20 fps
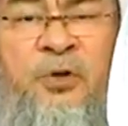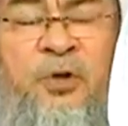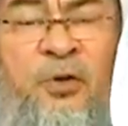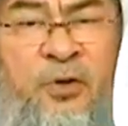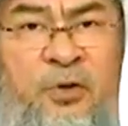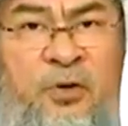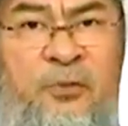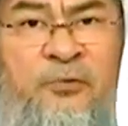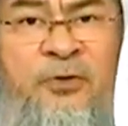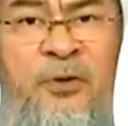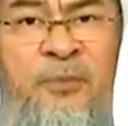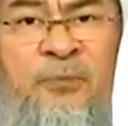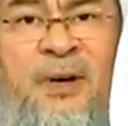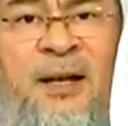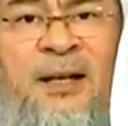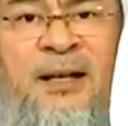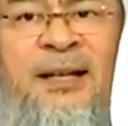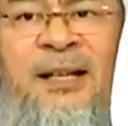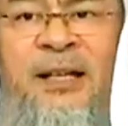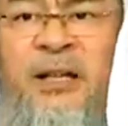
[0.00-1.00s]
So you're from
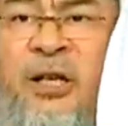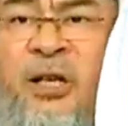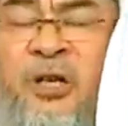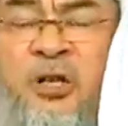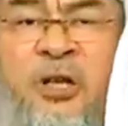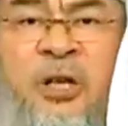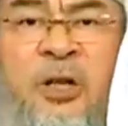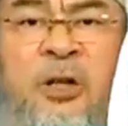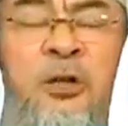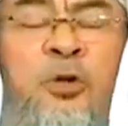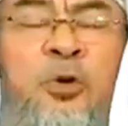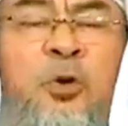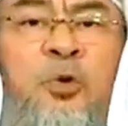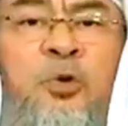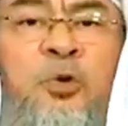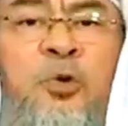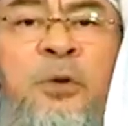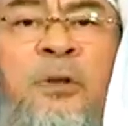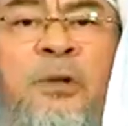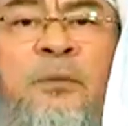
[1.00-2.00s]
Bangladesh, go
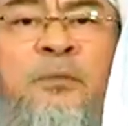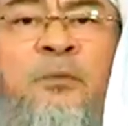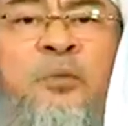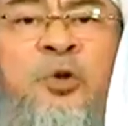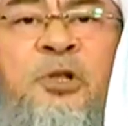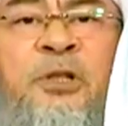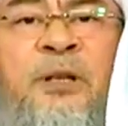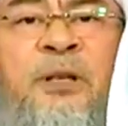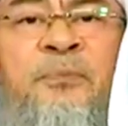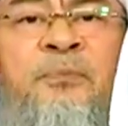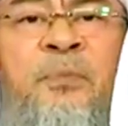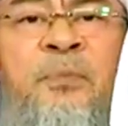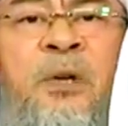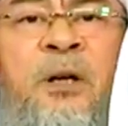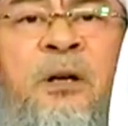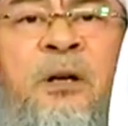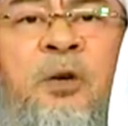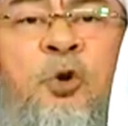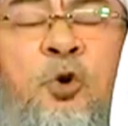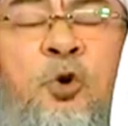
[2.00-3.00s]
to the Muslim
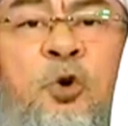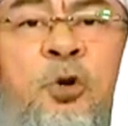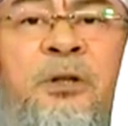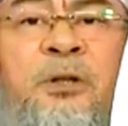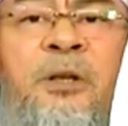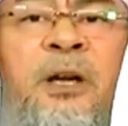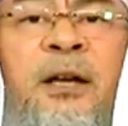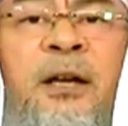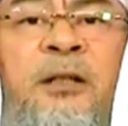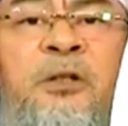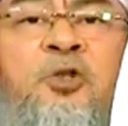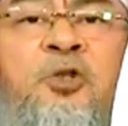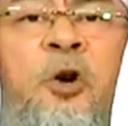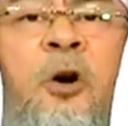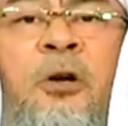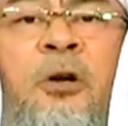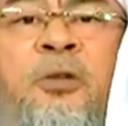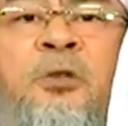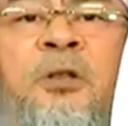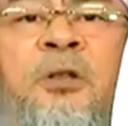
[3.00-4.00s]
court and
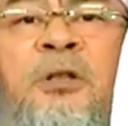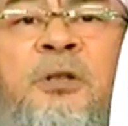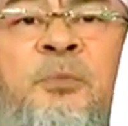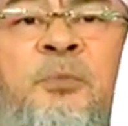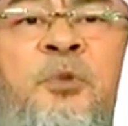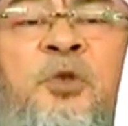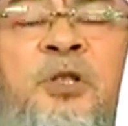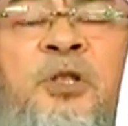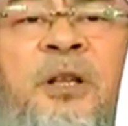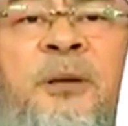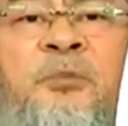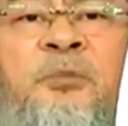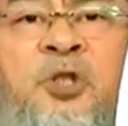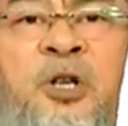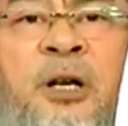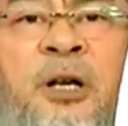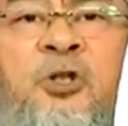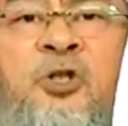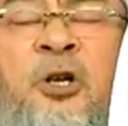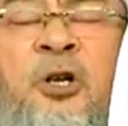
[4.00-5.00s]
talk to the Muslim
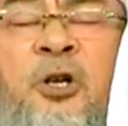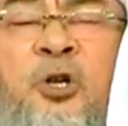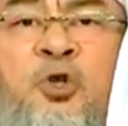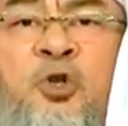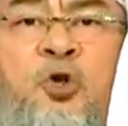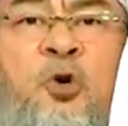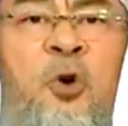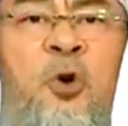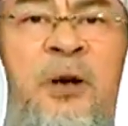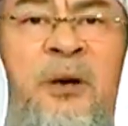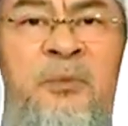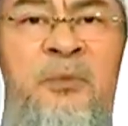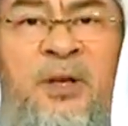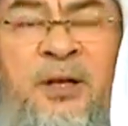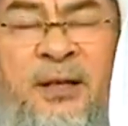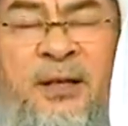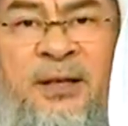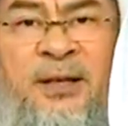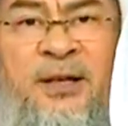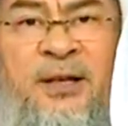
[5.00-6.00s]
judge, show him
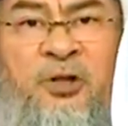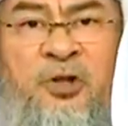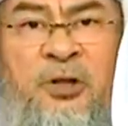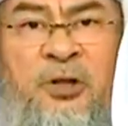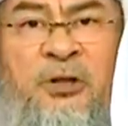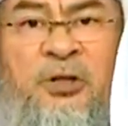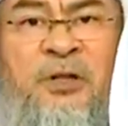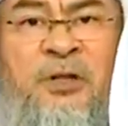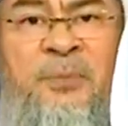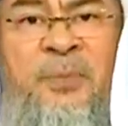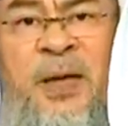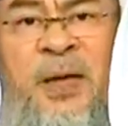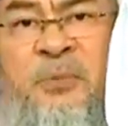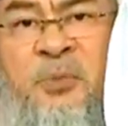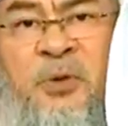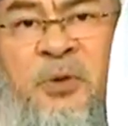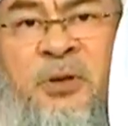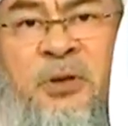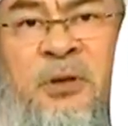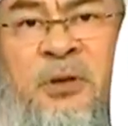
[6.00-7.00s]
the credentials, the
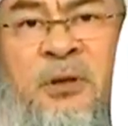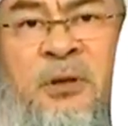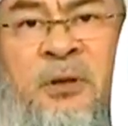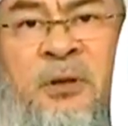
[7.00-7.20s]
papers.